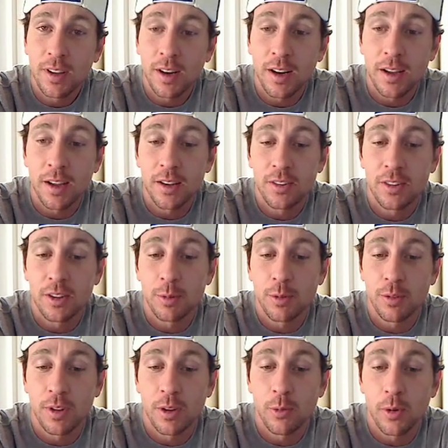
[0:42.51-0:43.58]
and I asked them
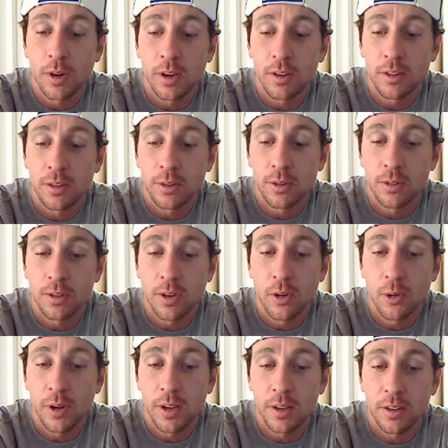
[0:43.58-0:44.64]
if they wanted to
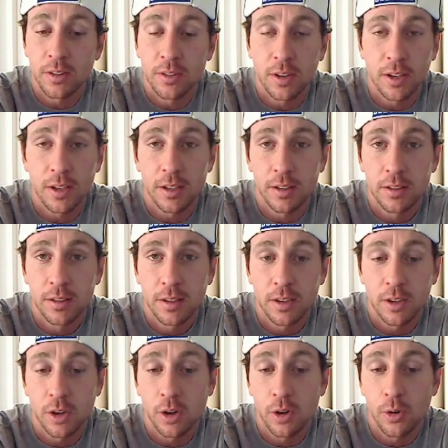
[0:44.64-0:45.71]
go in and say
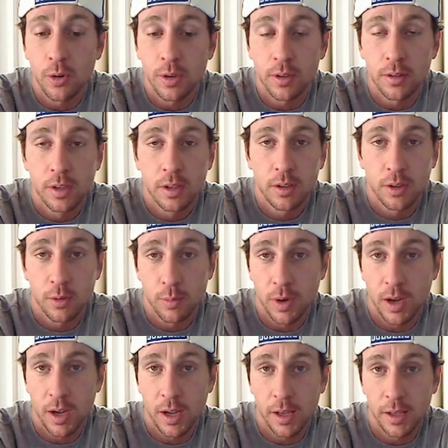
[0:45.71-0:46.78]
hello and
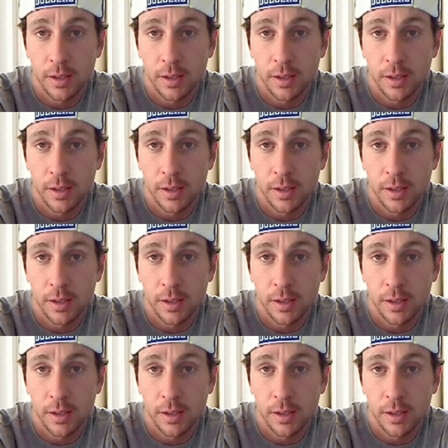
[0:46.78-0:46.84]
goodbye,